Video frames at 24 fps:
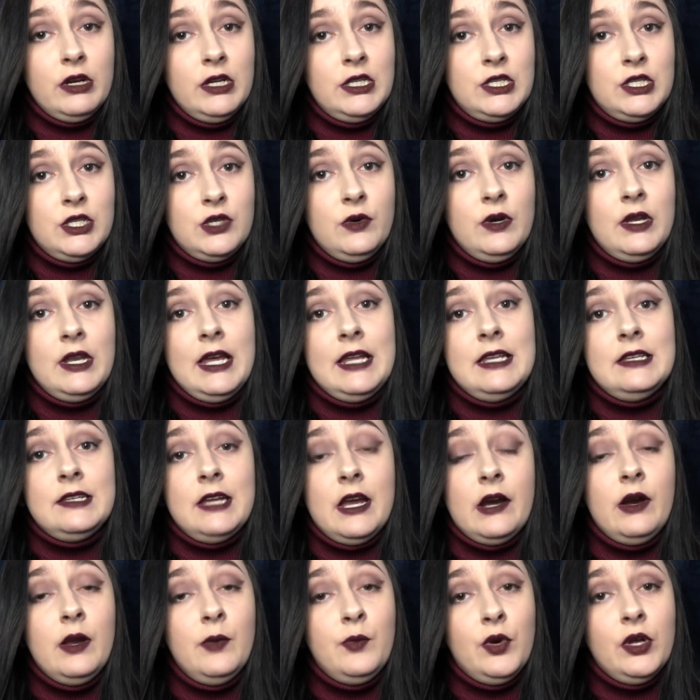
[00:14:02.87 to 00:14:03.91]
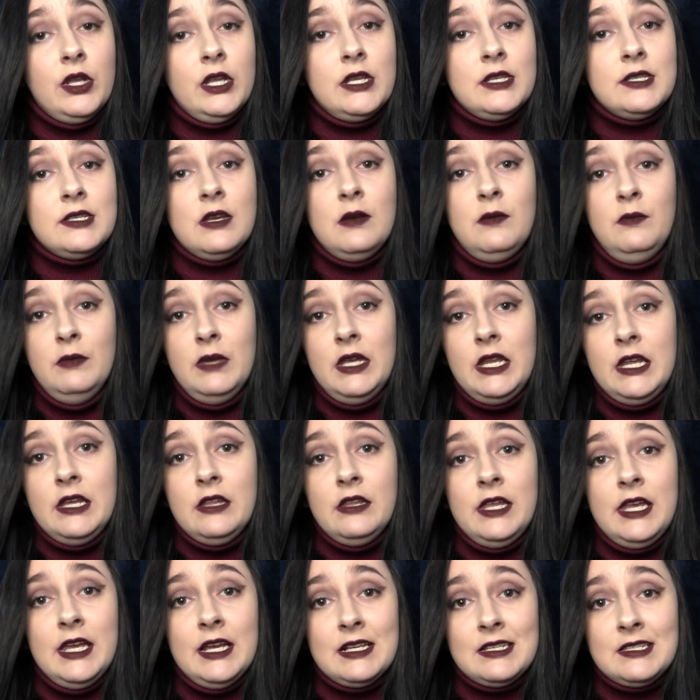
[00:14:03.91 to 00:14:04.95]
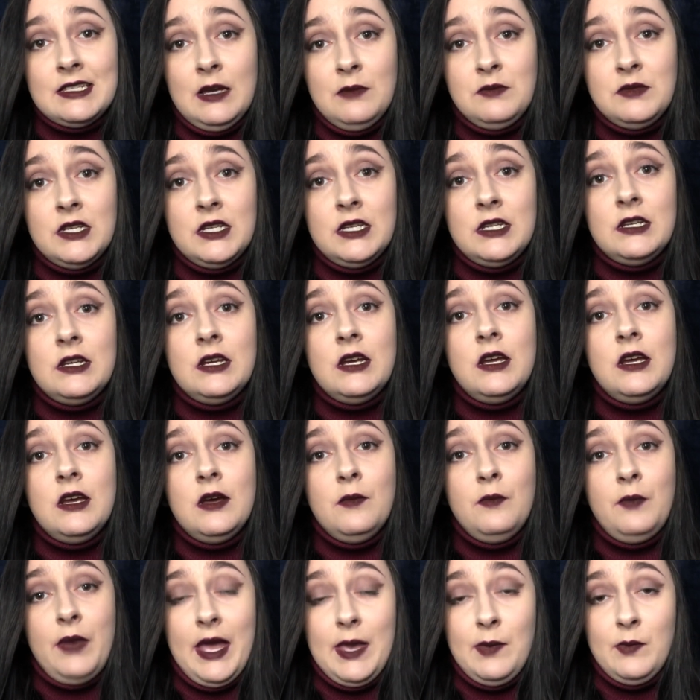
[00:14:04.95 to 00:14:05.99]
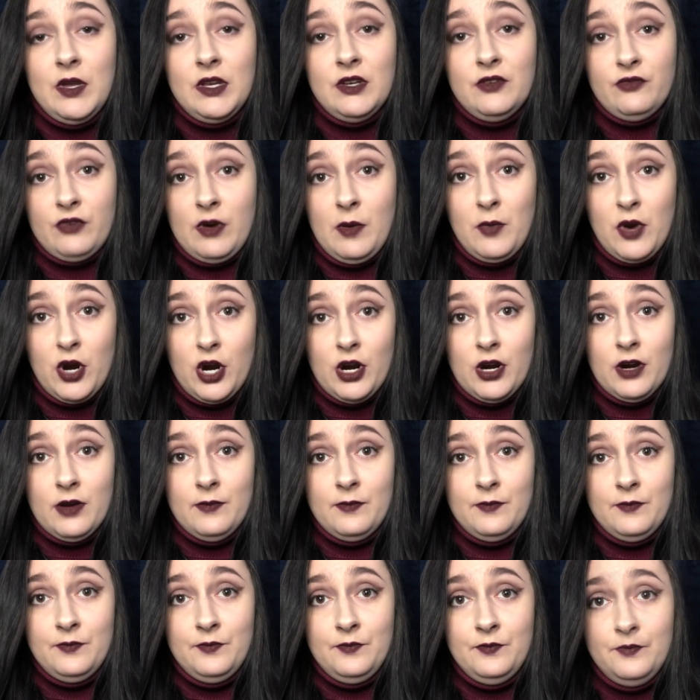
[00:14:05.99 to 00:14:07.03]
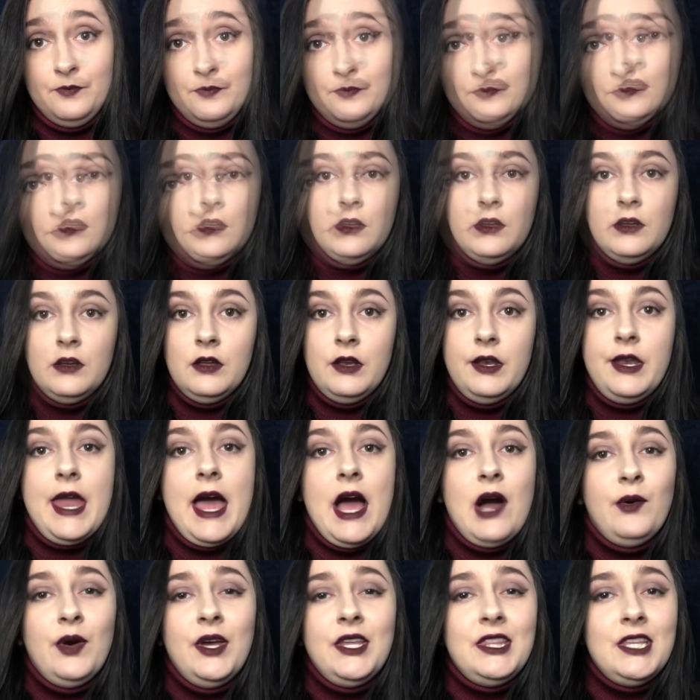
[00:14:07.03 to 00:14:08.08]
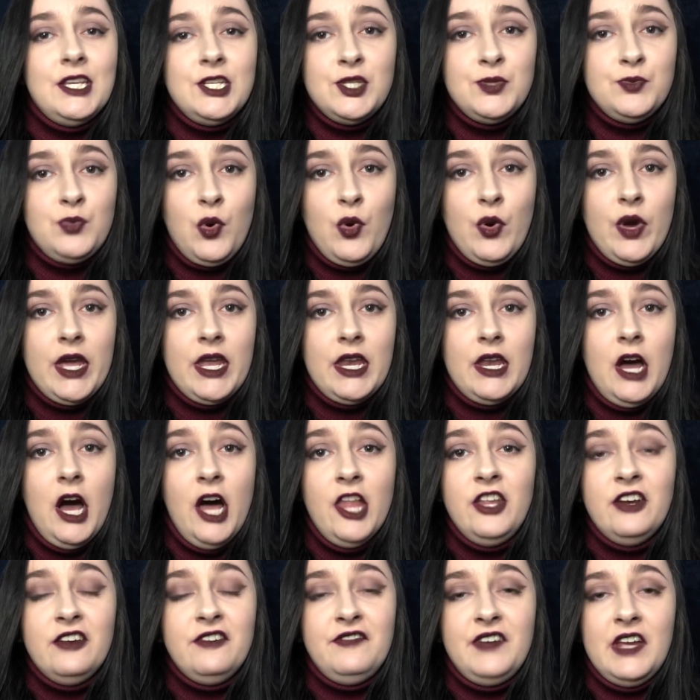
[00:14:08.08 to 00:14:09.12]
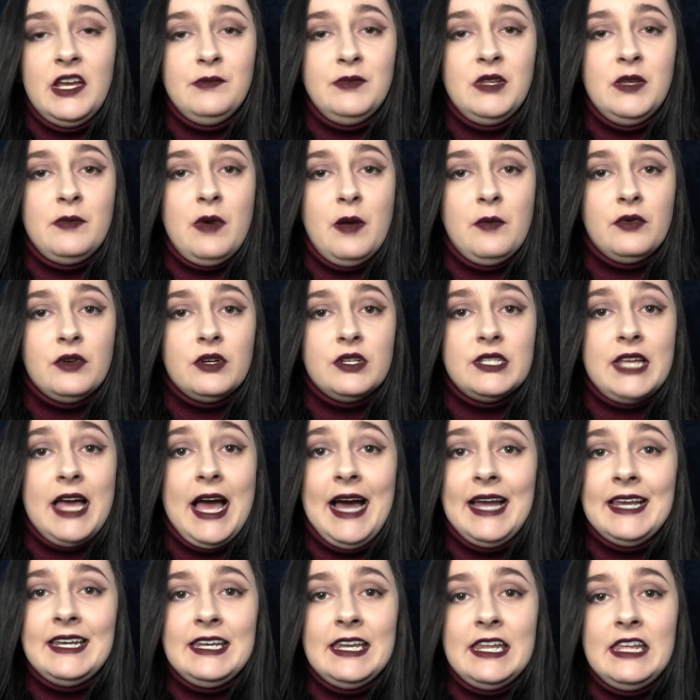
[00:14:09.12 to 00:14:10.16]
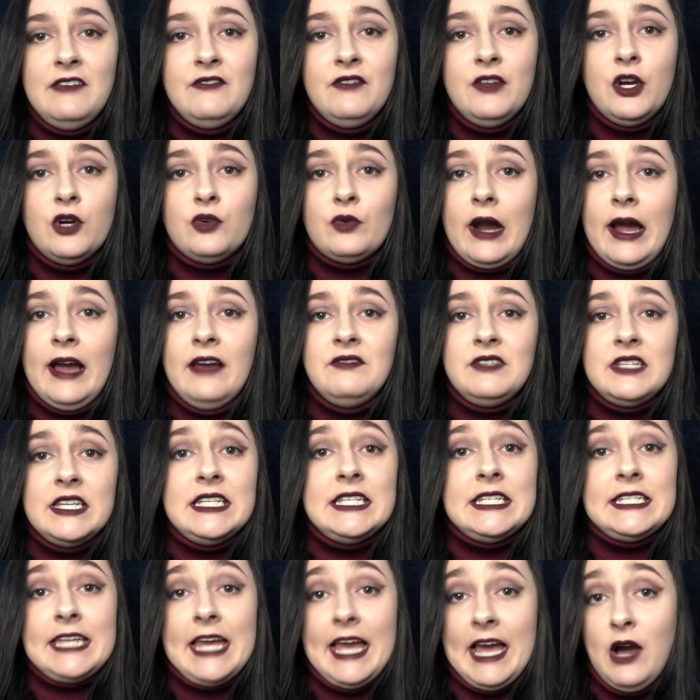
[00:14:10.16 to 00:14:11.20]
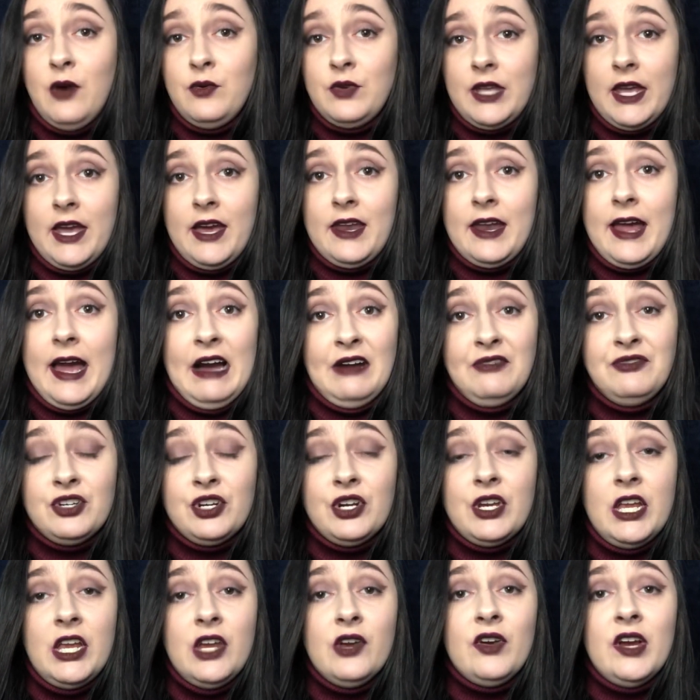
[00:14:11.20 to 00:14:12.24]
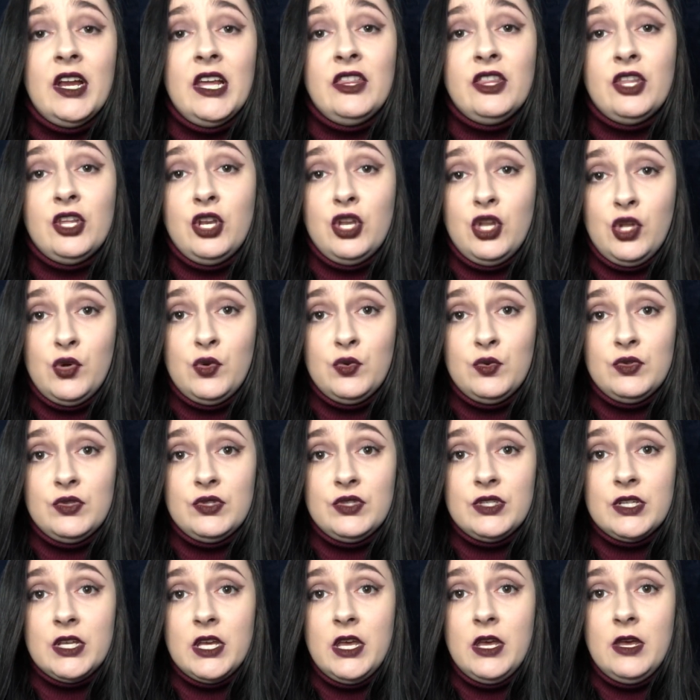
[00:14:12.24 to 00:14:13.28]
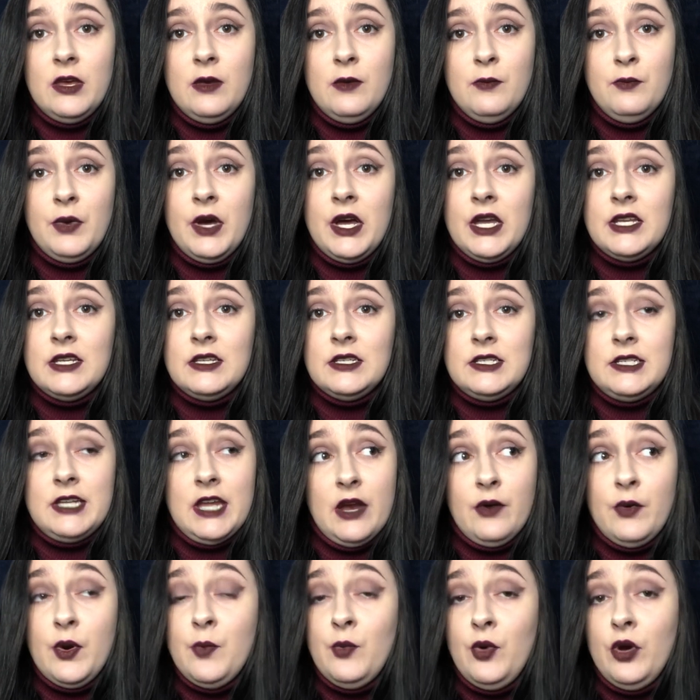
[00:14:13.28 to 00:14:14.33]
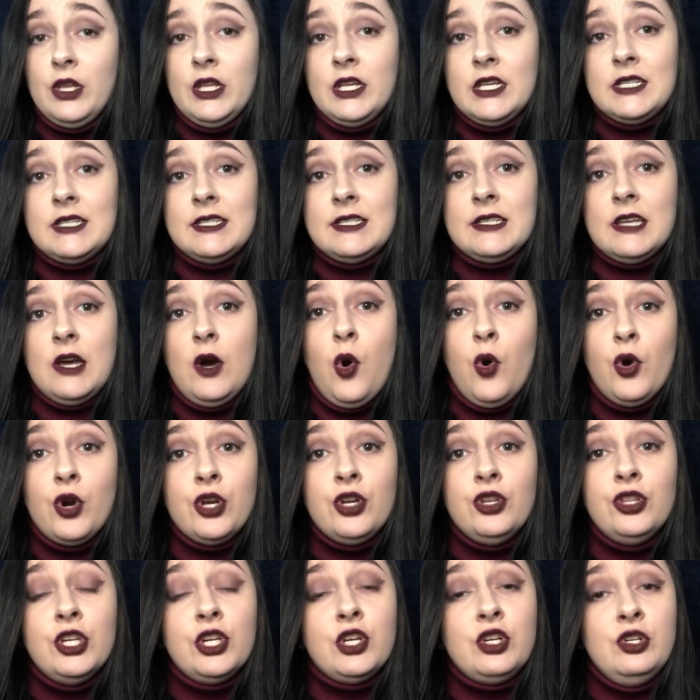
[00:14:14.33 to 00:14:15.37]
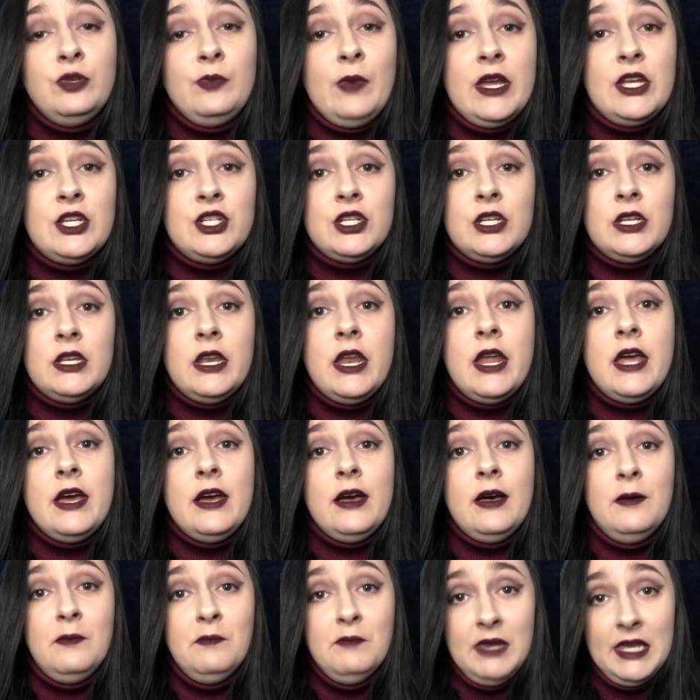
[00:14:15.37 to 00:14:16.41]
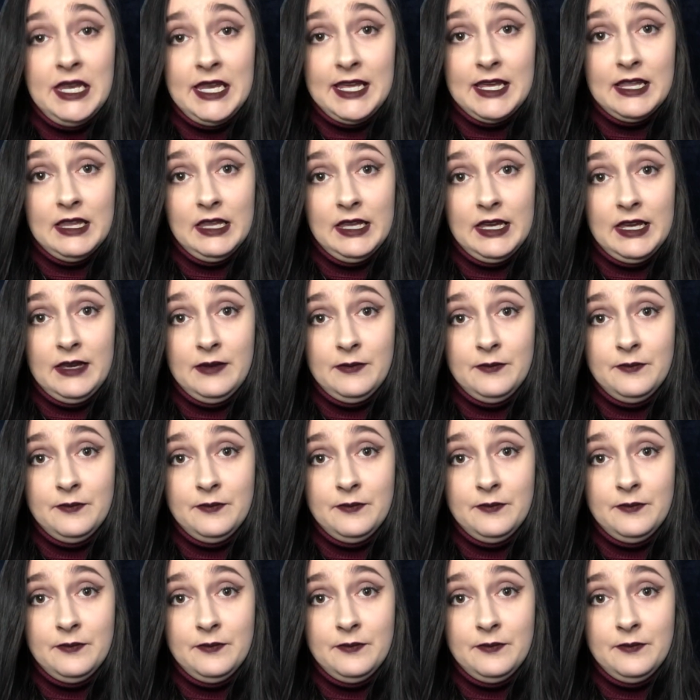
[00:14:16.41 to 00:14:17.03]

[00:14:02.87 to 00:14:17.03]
to it, and Terry Bullis immediately accepted payment from her. Now, at this point, other family members hadn't even arrived in town yet after hearing the news, but Terry Bullis ordered the cremation immediately.